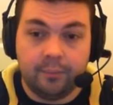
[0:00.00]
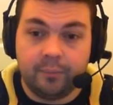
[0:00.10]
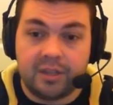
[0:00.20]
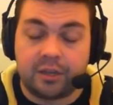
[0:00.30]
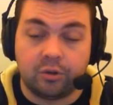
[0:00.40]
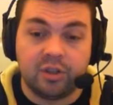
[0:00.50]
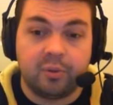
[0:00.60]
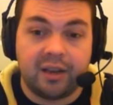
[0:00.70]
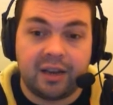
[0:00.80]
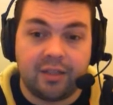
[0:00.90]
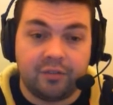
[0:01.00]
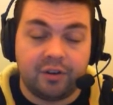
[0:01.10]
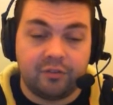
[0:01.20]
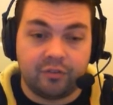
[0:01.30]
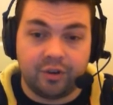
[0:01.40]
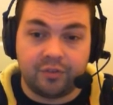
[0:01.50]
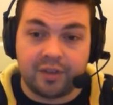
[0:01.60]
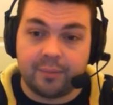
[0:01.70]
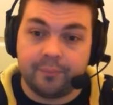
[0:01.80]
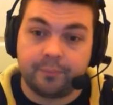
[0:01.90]
You can only play the 11 in front of
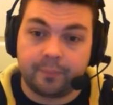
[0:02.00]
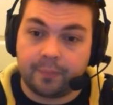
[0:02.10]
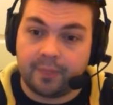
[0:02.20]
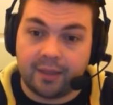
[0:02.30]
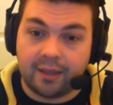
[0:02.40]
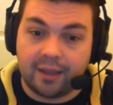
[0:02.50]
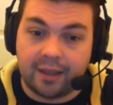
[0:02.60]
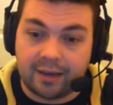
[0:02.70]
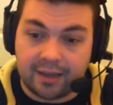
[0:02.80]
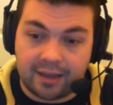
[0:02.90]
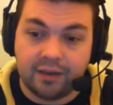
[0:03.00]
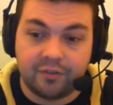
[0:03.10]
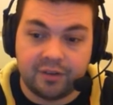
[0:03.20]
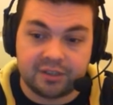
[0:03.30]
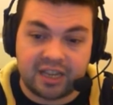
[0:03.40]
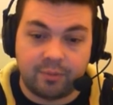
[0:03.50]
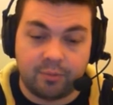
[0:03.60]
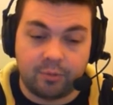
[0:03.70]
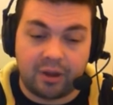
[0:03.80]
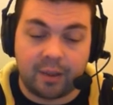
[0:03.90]
you, and anything is
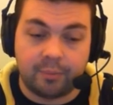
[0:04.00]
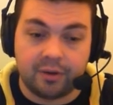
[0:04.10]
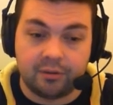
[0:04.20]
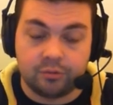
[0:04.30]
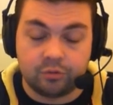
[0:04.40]
capable of happening.